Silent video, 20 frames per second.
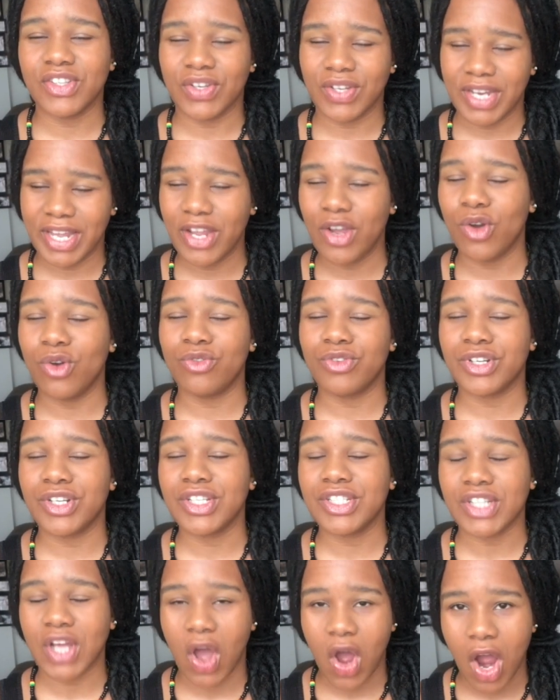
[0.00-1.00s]
Your
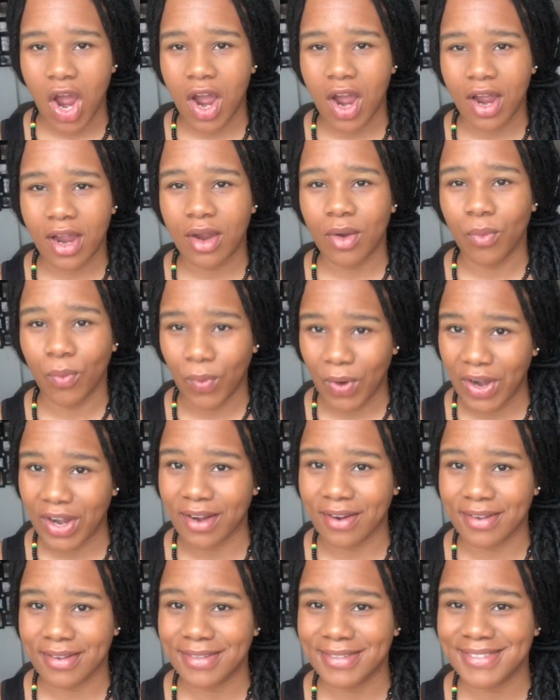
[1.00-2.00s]
layovers are
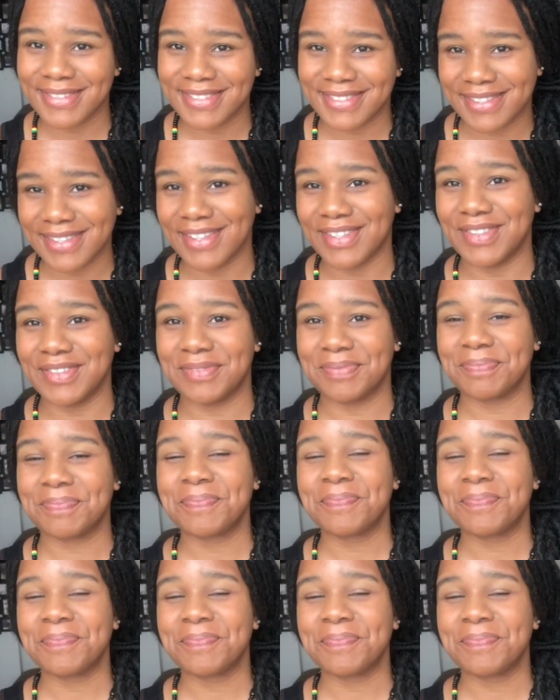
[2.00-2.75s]
work still.